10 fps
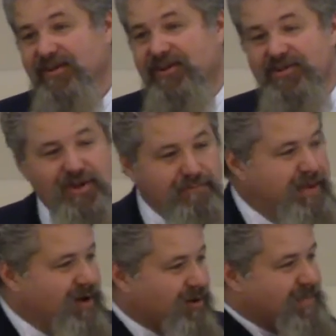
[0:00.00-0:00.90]
Could you
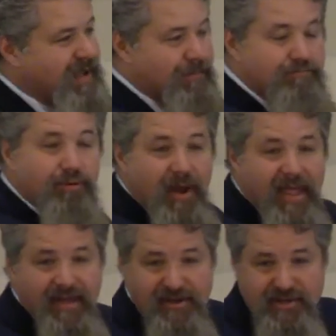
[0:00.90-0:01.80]
build me a
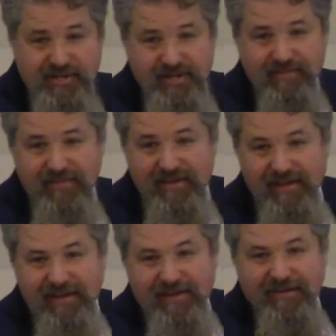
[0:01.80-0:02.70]
bridge
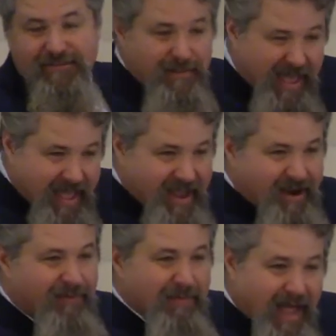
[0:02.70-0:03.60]
from
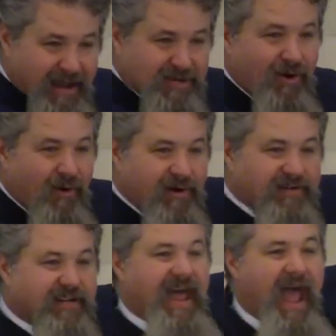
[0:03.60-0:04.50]
here, from
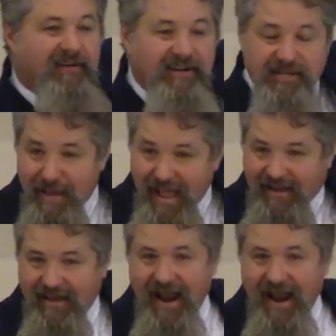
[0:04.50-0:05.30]
Lakeshore to down to Jamaica?